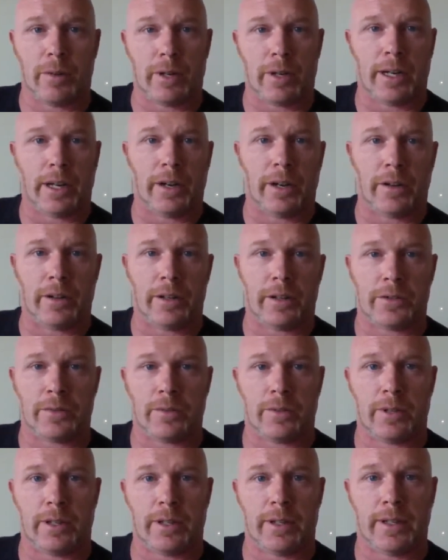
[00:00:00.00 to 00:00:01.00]
I know this
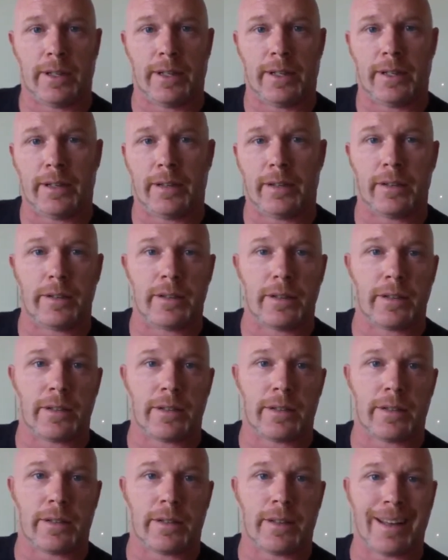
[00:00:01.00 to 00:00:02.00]
one
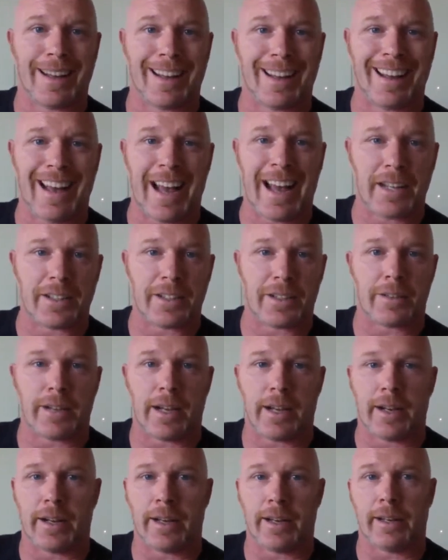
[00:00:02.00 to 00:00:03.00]
is
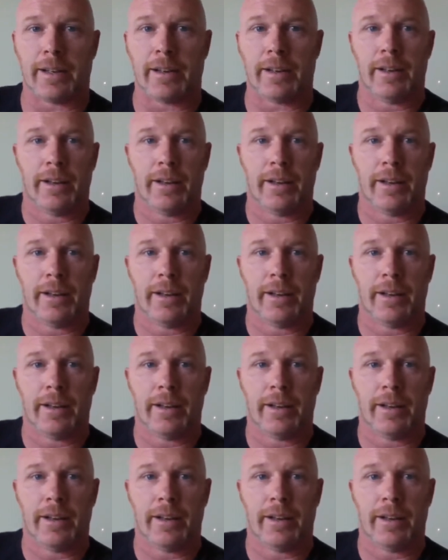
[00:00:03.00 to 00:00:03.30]
agitating.